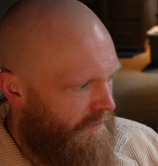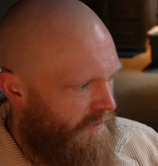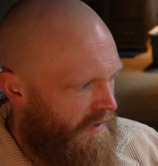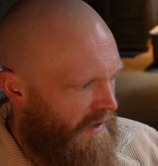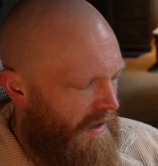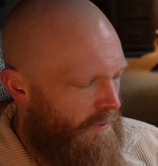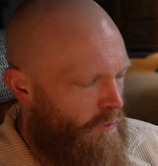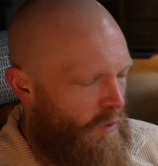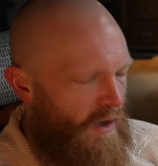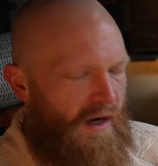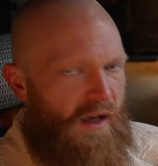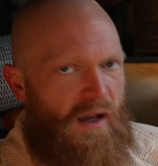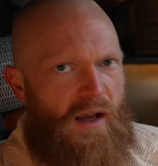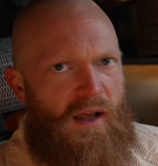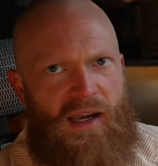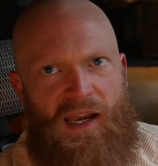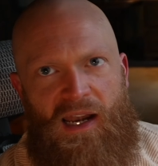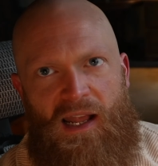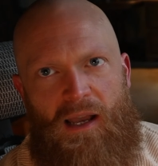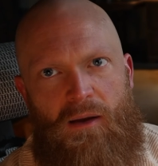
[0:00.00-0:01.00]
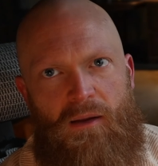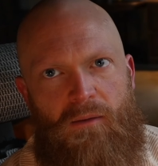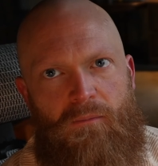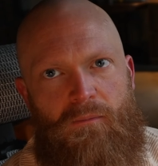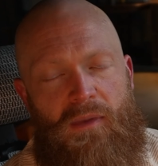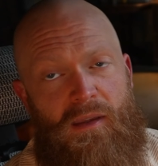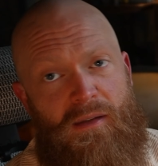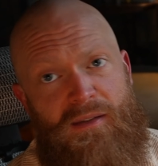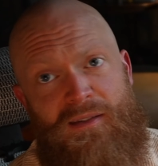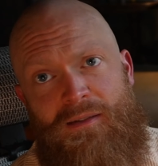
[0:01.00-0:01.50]
time went on, and
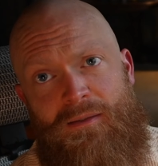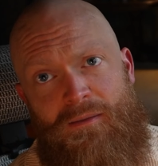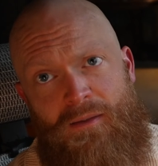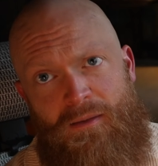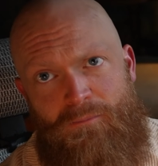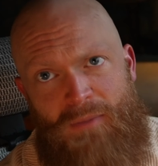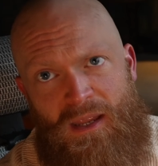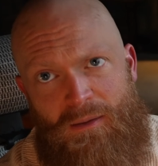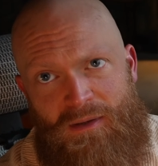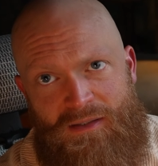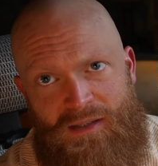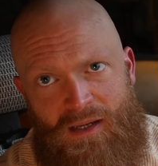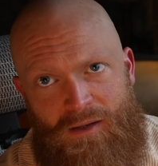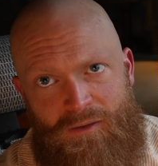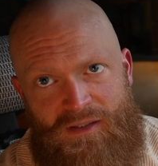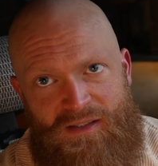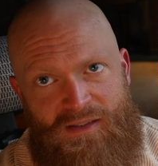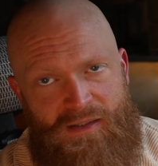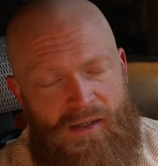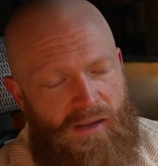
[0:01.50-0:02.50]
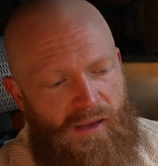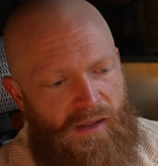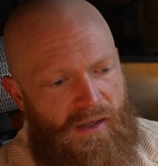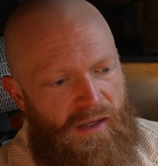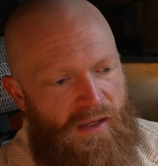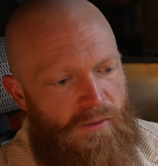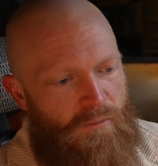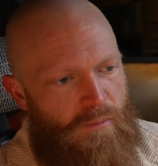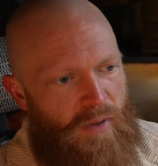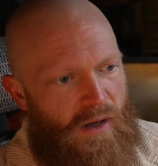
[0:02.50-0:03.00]
this maybe sounds
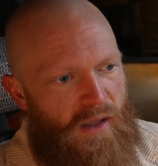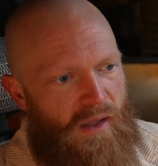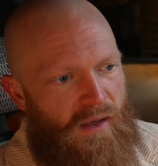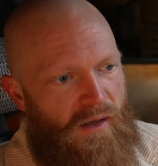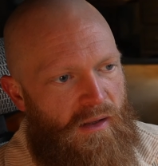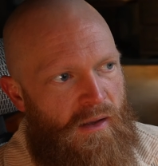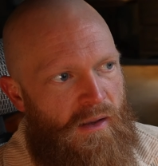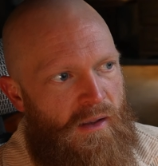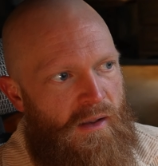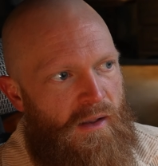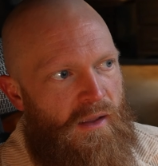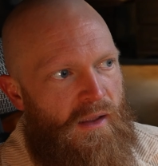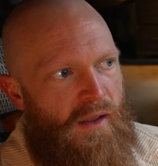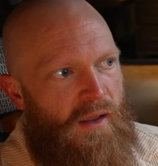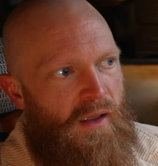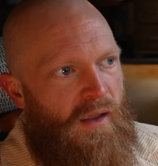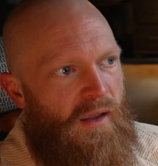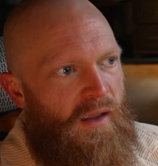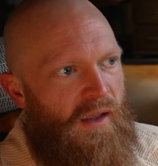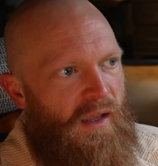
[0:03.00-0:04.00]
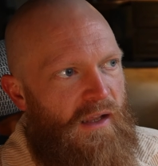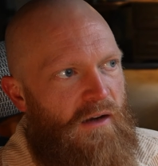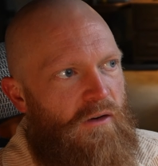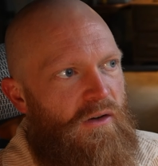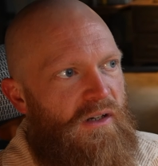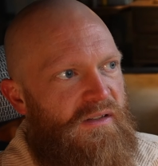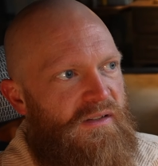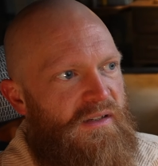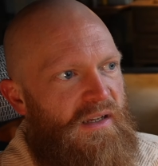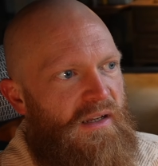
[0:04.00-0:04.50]
silly, but
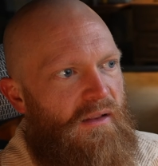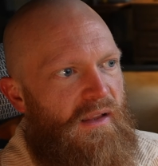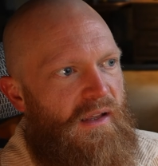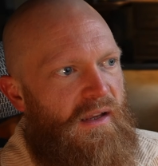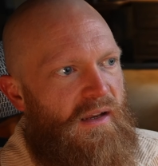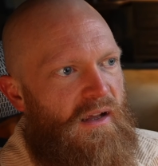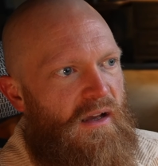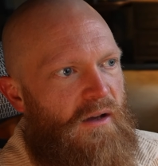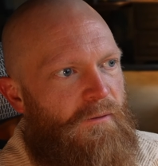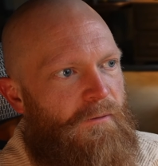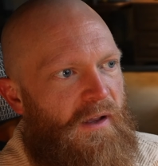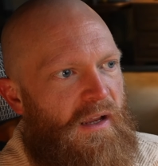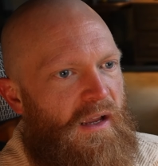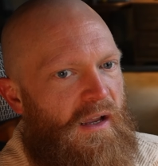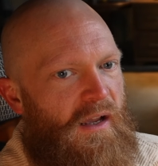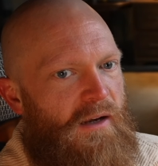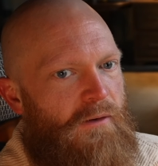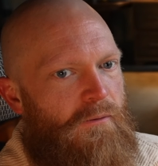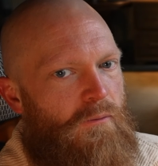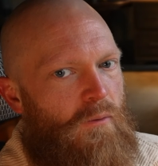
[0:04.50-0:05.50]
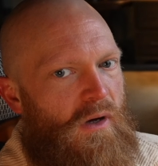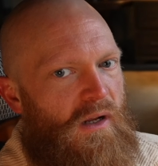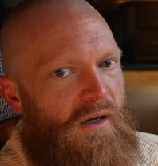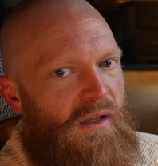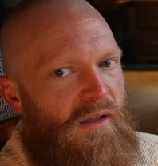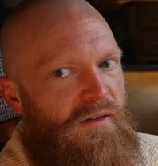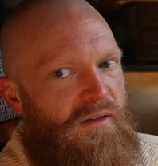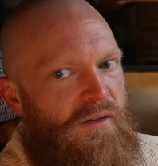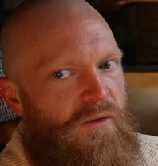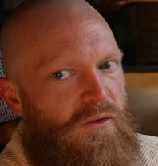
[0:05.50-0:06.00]
interestingly enough, I kind of
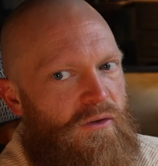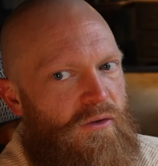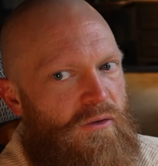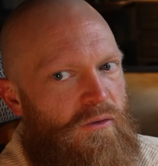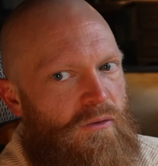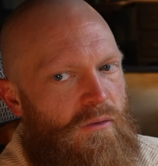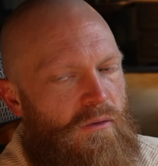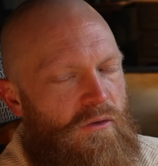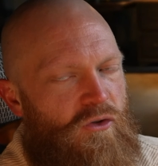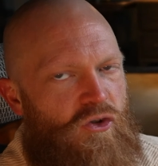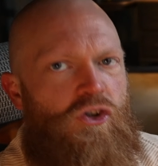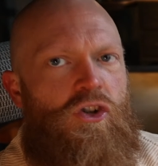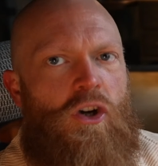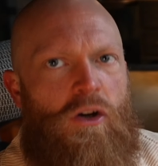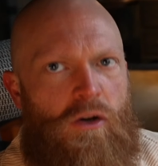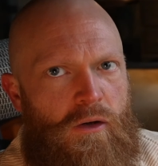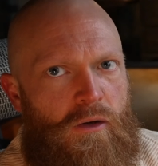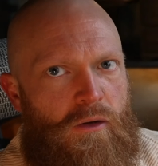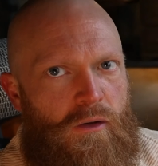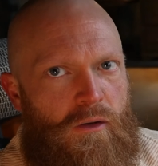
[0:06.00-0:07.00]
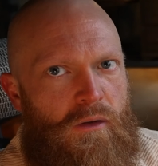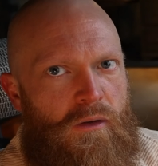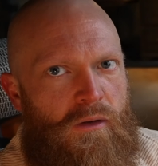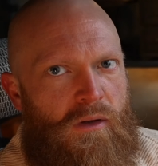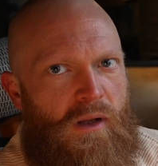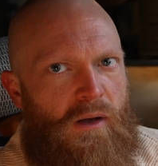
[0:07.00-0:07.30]
wanted to journal.